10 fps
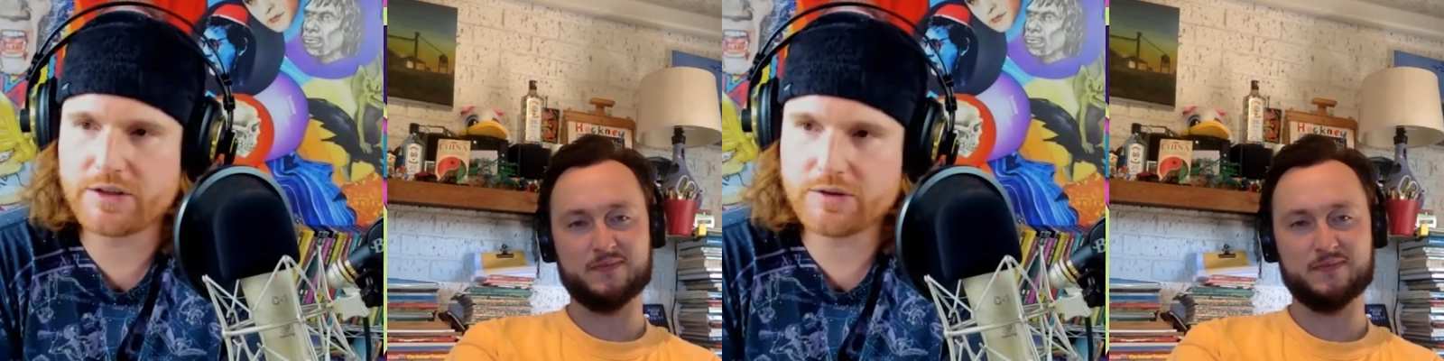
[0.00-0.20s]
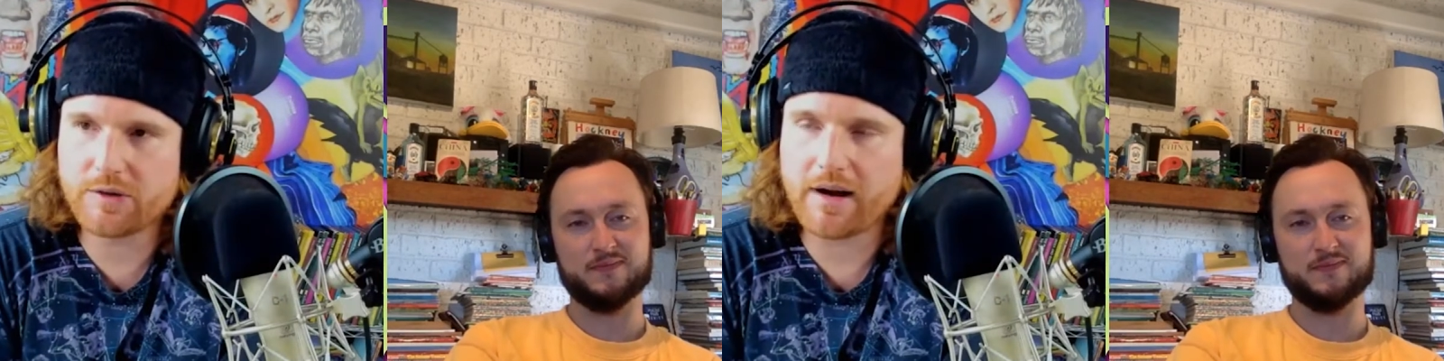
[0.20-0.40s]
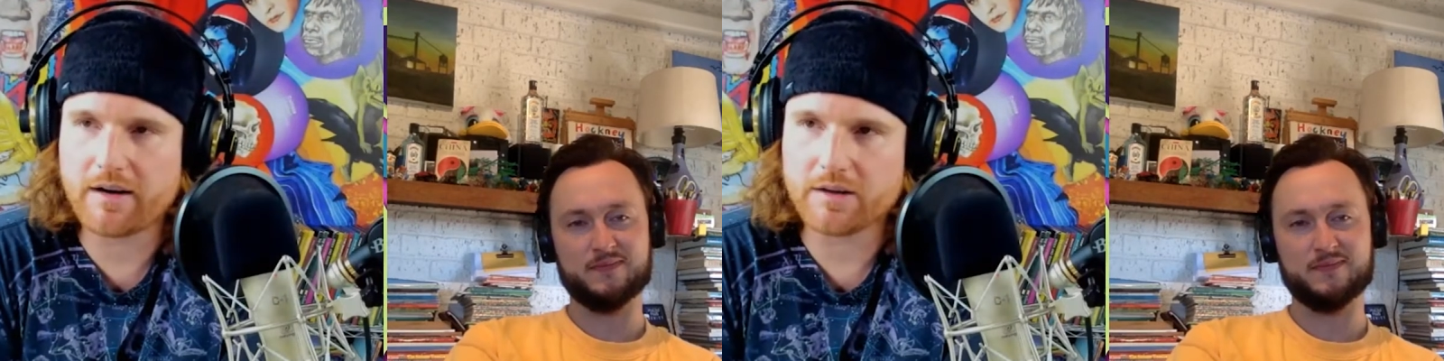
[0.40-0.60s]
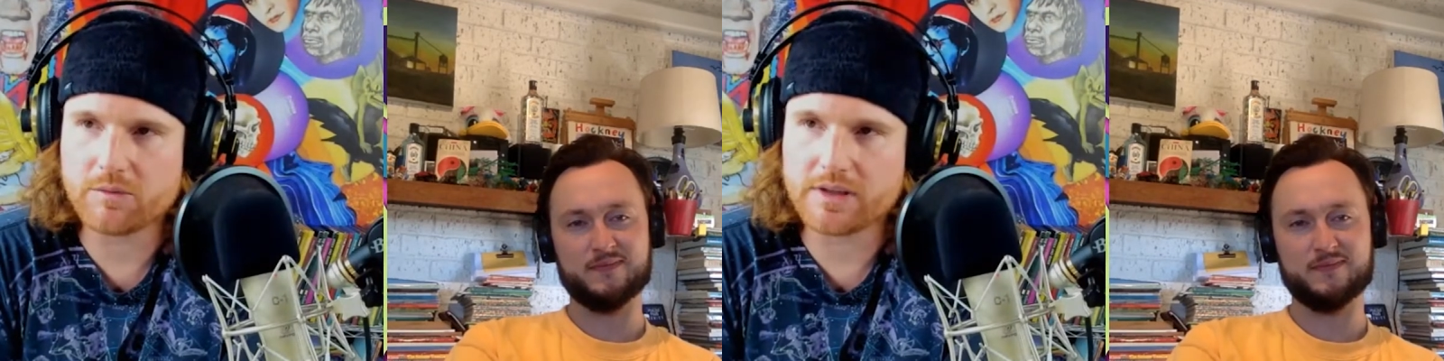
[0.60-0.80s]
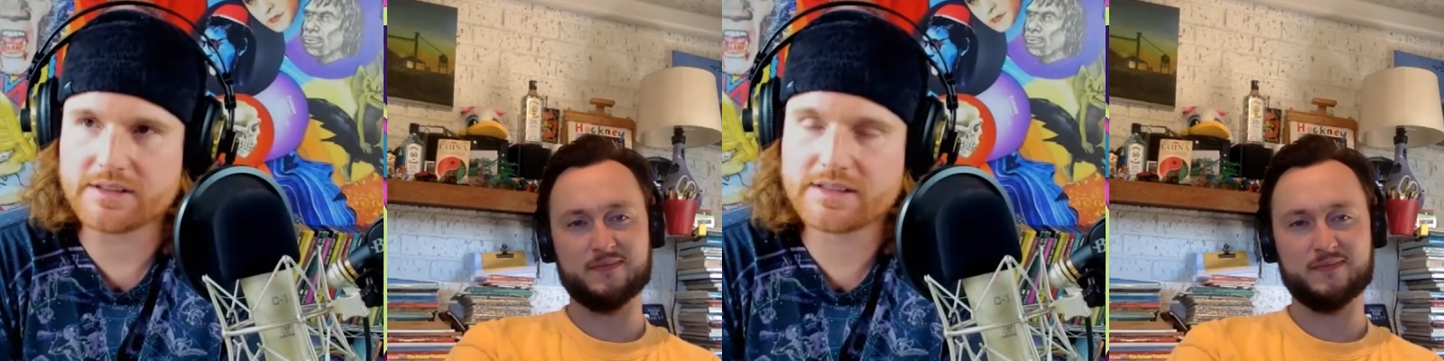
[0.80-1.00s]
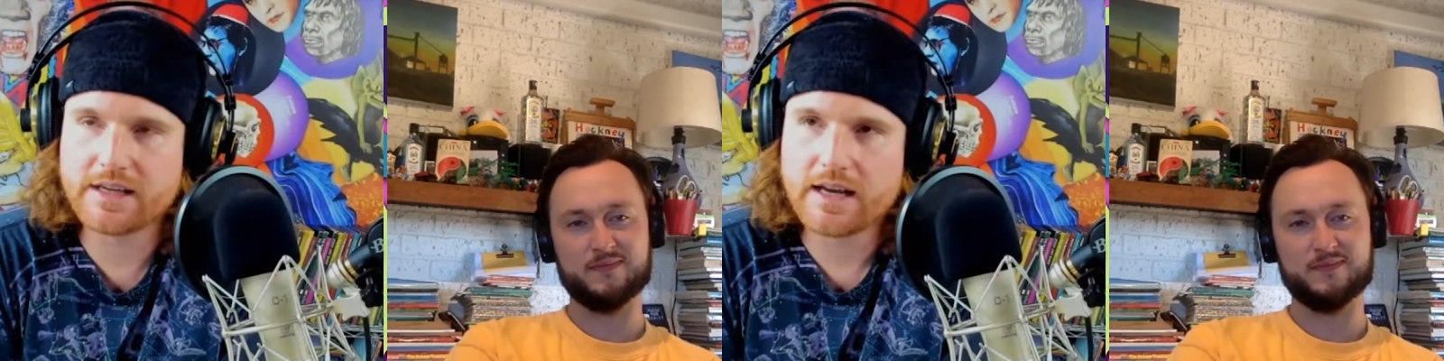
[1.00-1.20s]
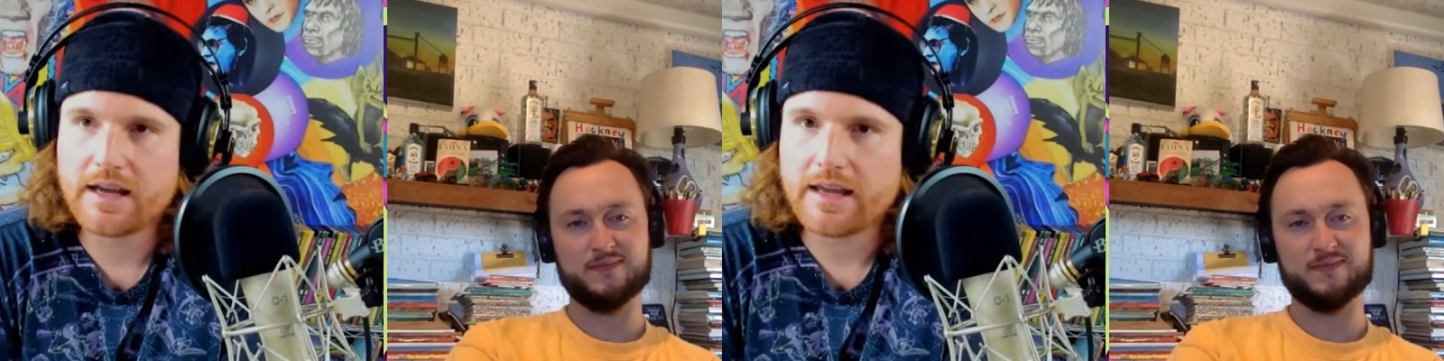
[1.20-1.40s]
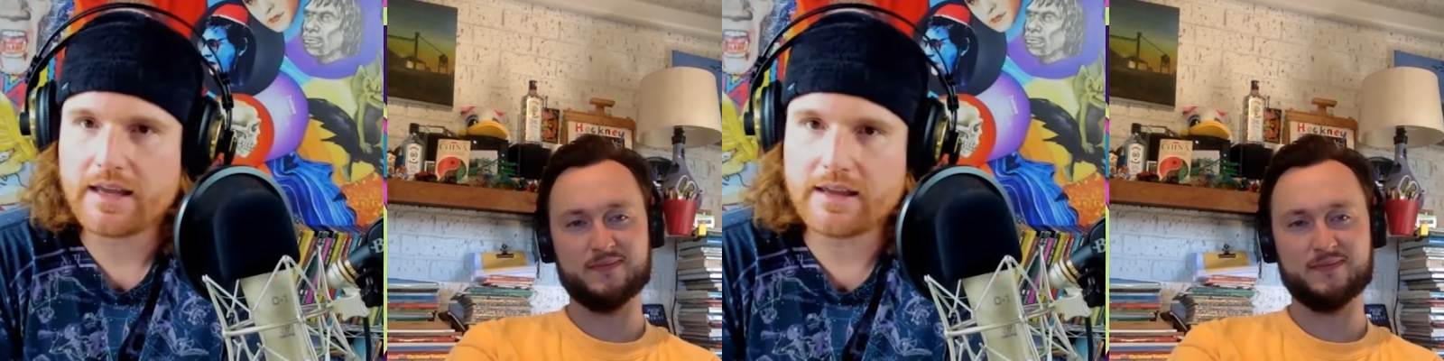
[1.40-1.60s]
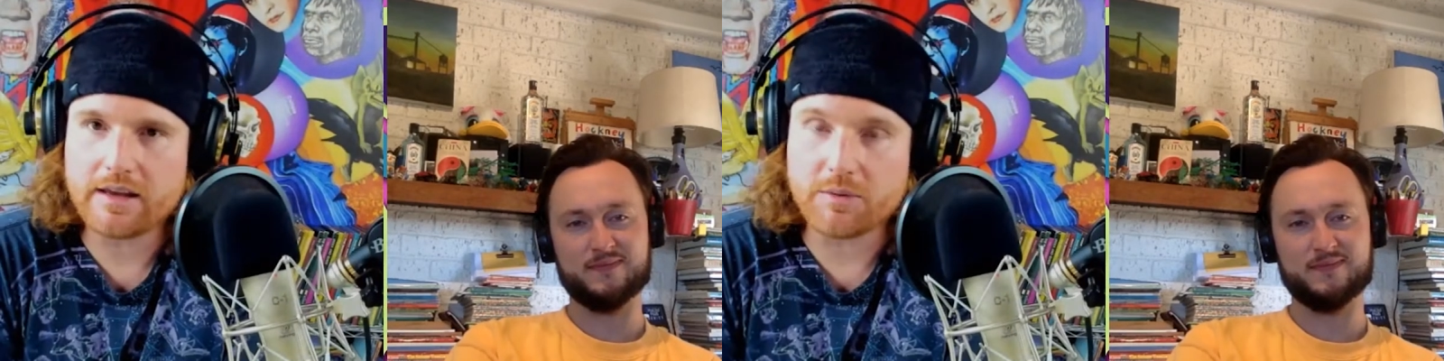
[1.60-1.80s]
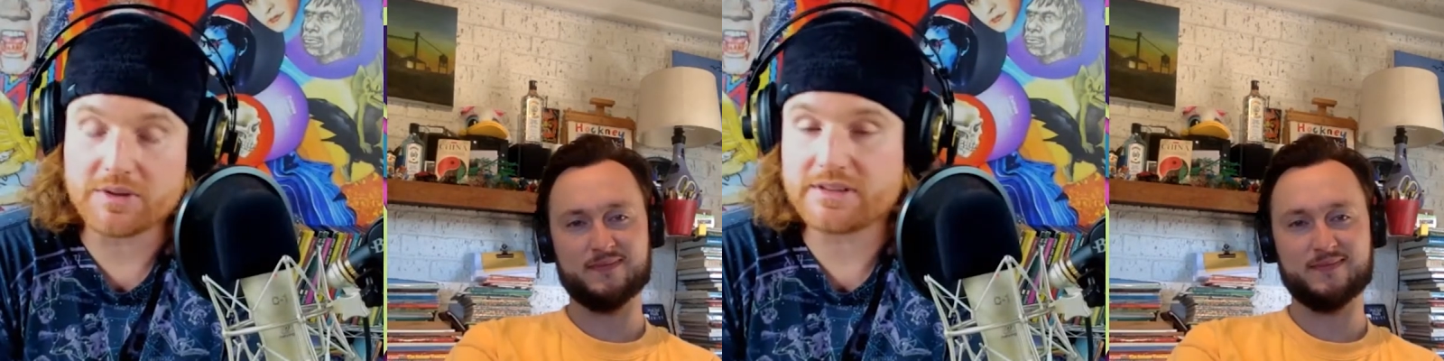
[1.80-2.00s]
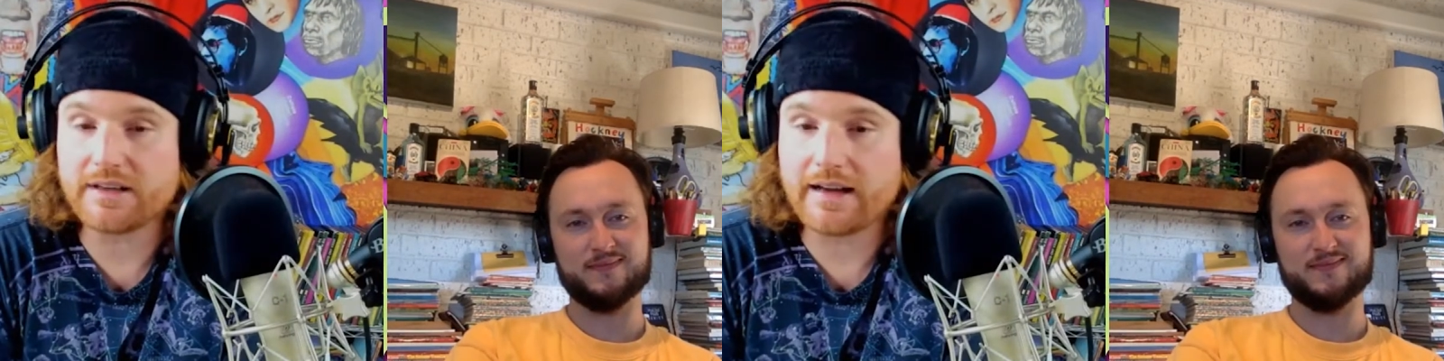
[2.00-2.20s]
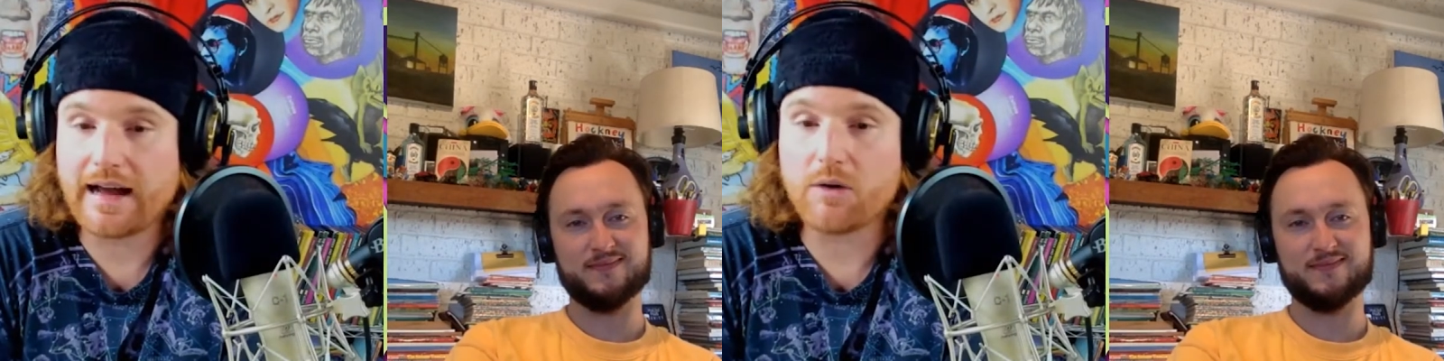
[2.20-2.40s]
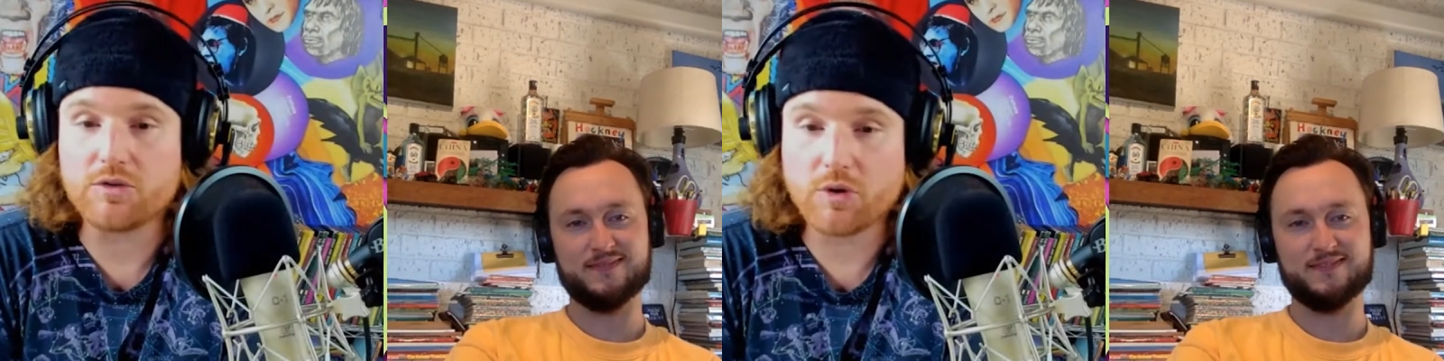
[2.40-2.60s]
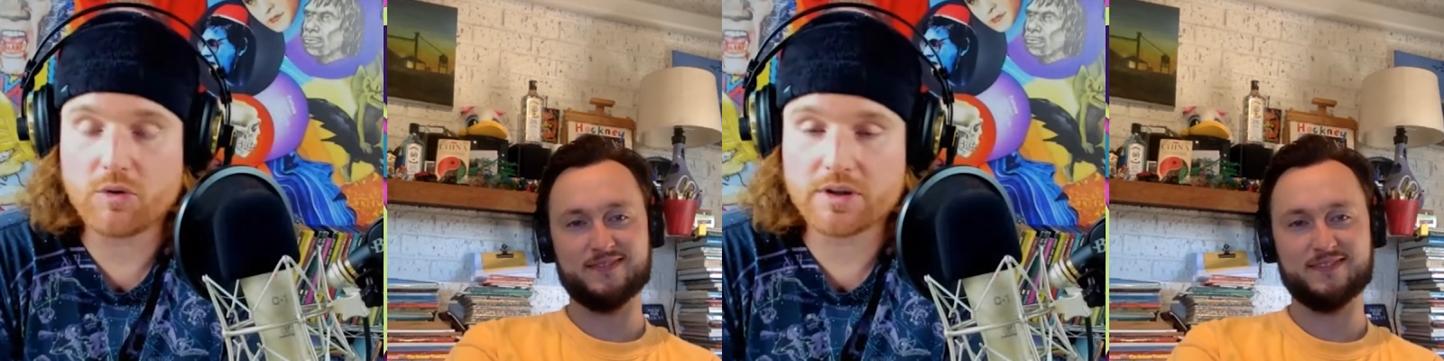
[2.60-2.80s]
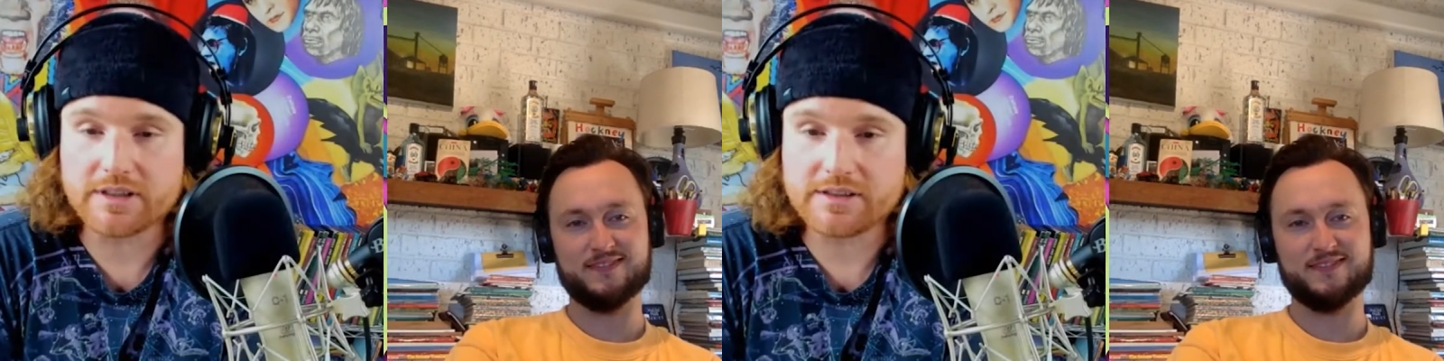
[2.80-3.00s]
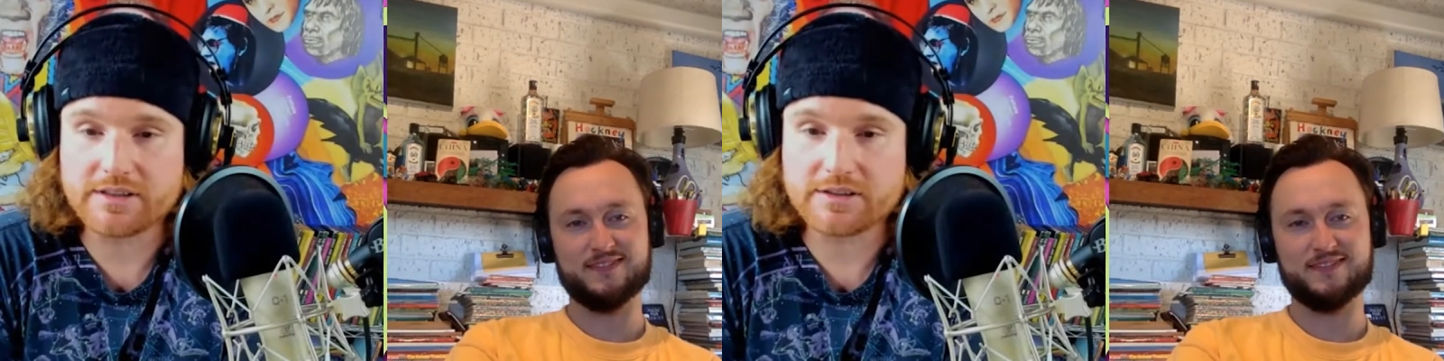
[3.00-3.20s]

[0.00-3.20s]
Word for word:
Speaker 1: too about it was it was outdoors.